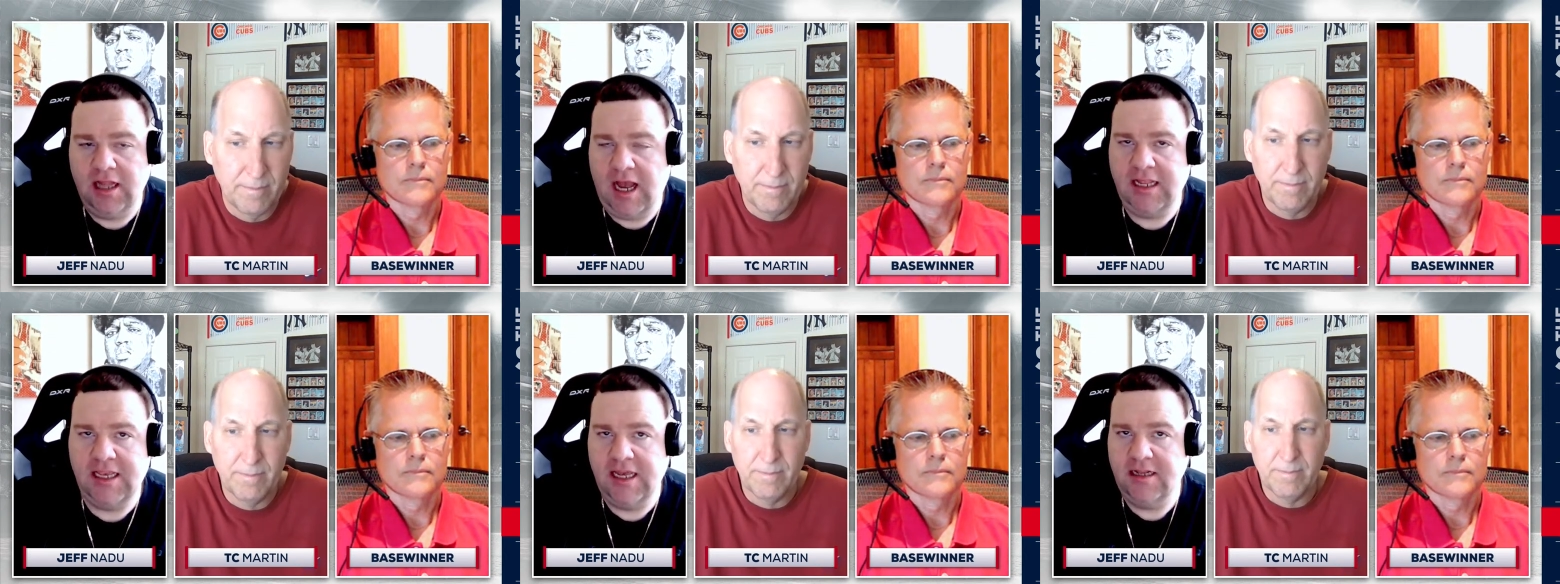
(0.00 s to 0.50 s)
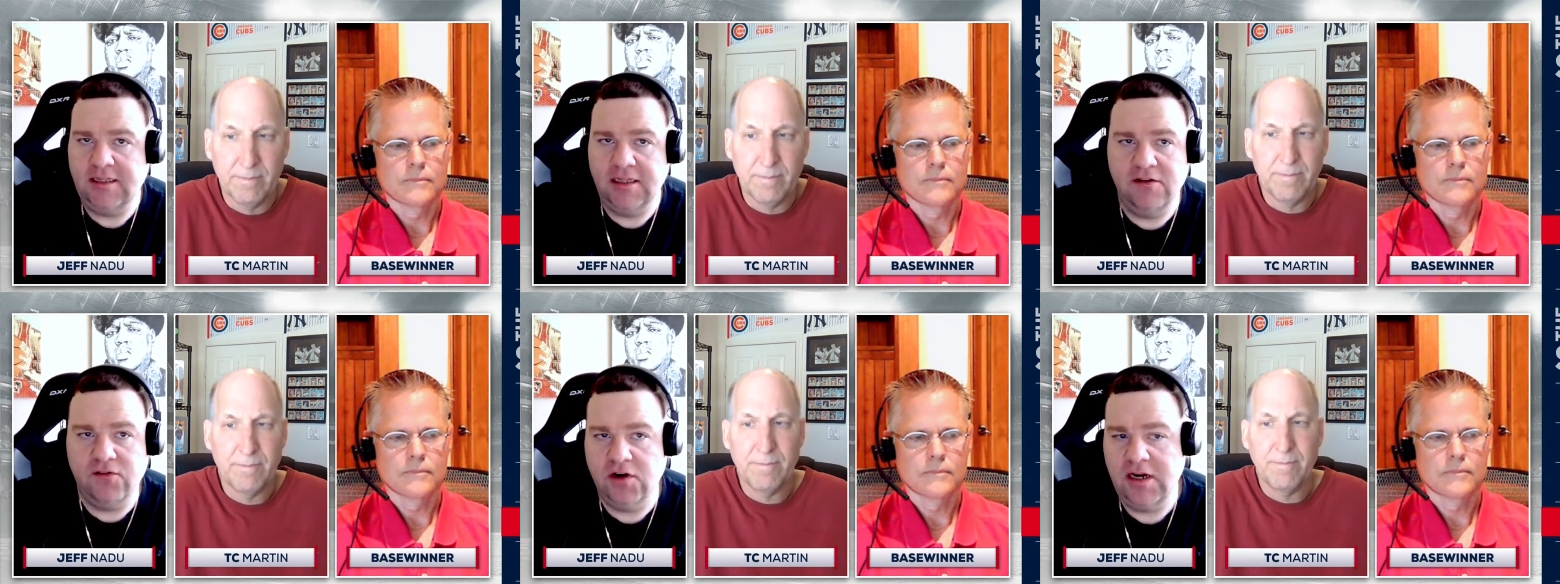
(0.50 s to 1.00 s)
Speaker 1: line can't
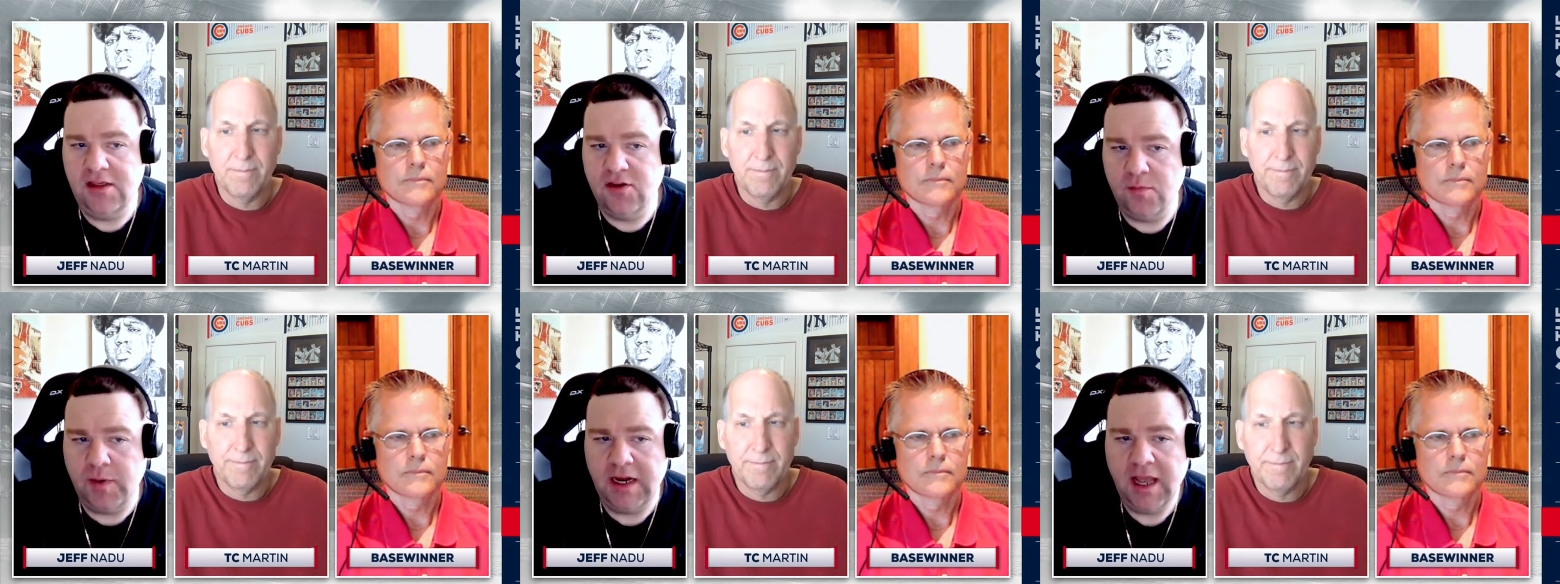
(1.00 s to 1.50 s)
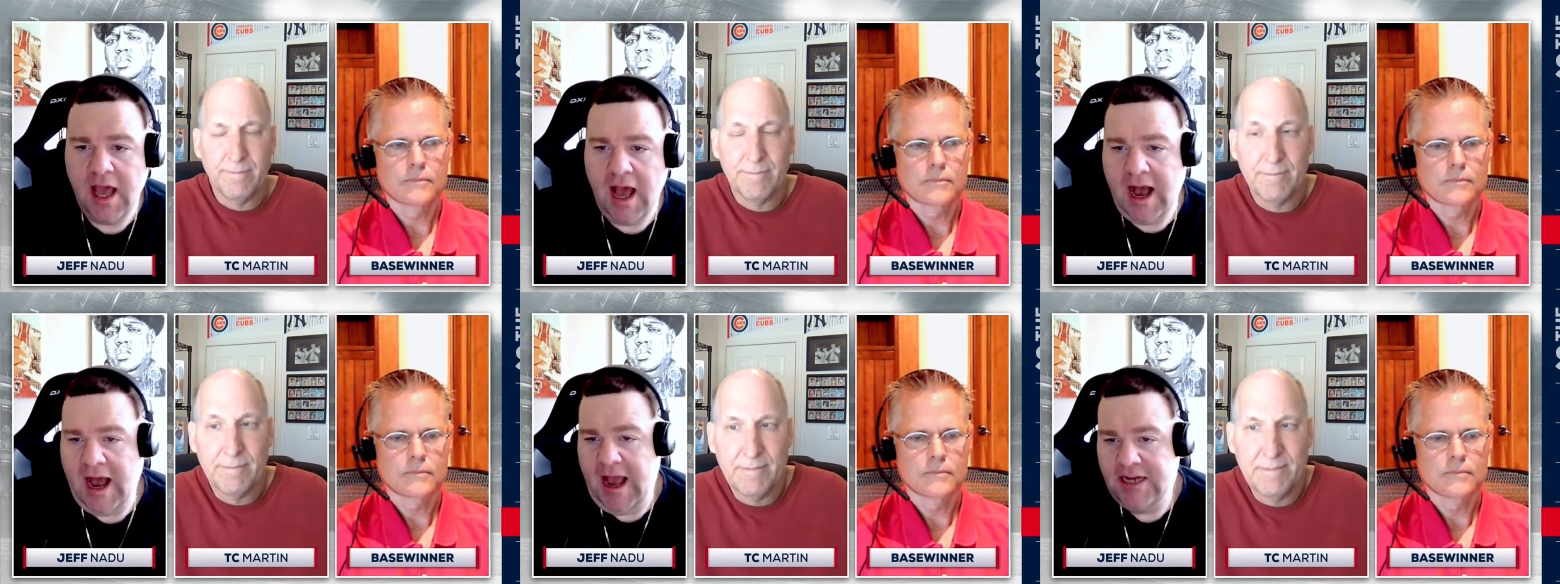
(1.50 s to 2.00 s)
deliver either, but
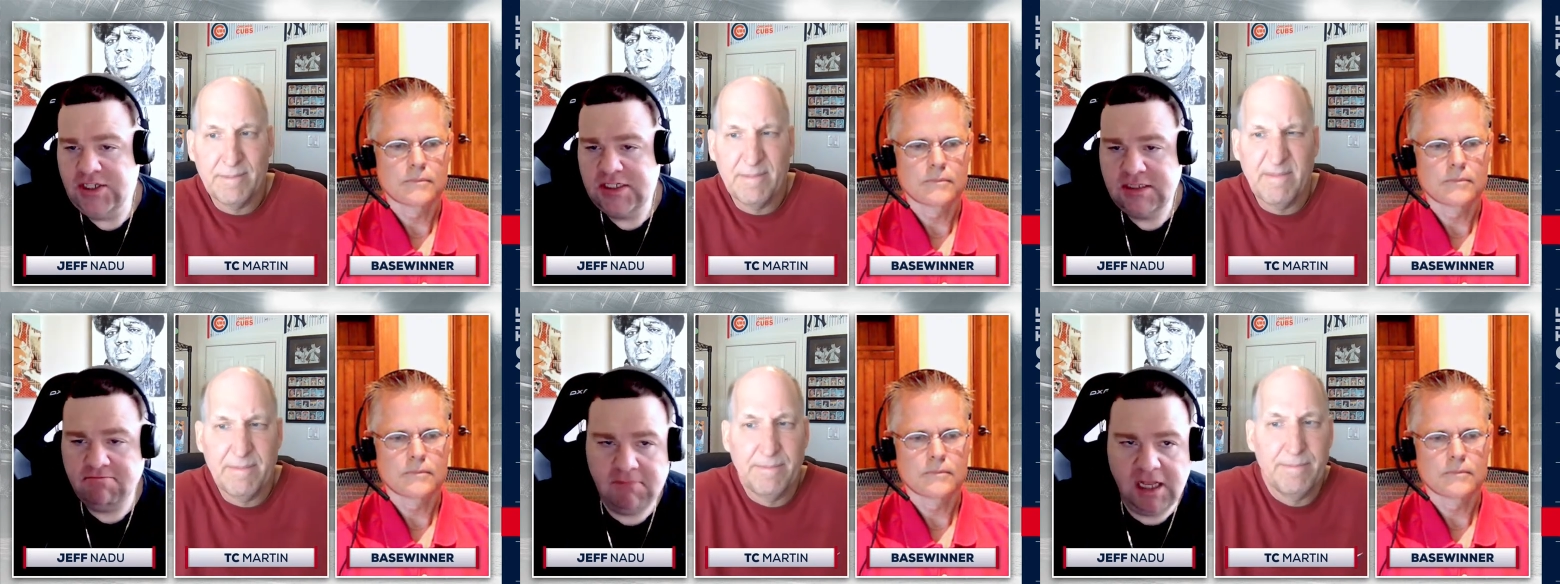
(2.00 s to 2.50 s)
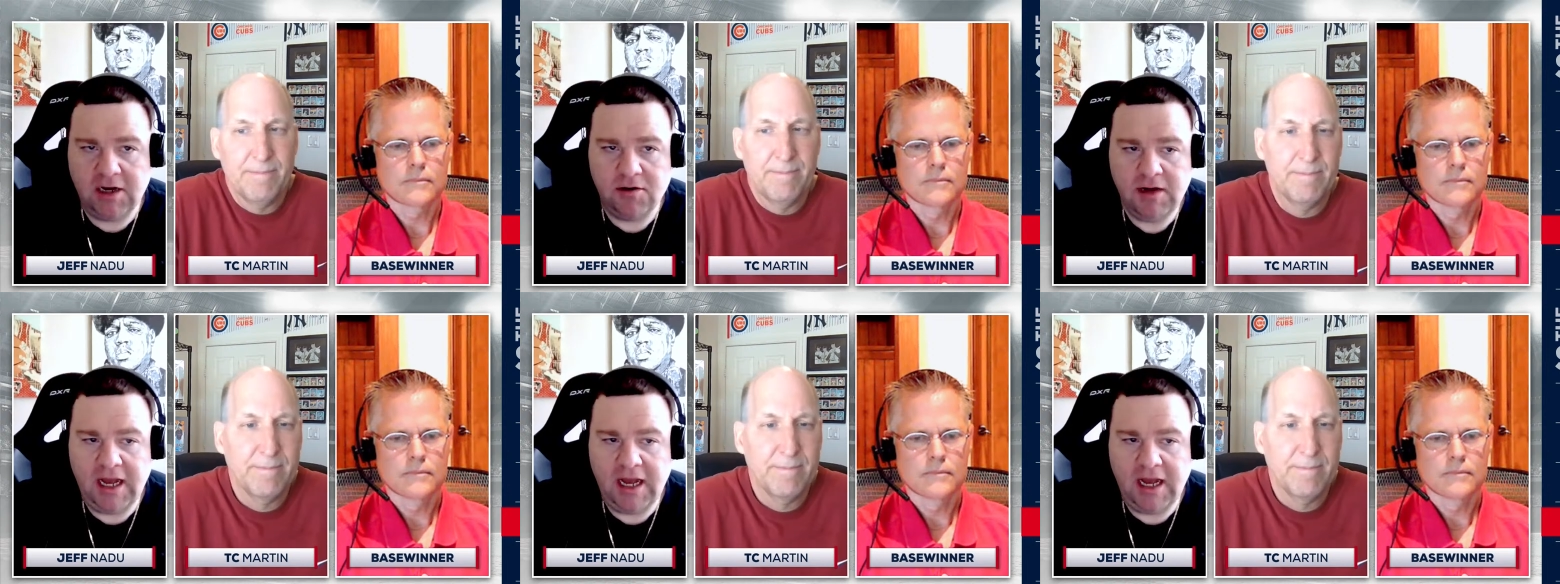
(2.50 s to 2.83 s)
I just, you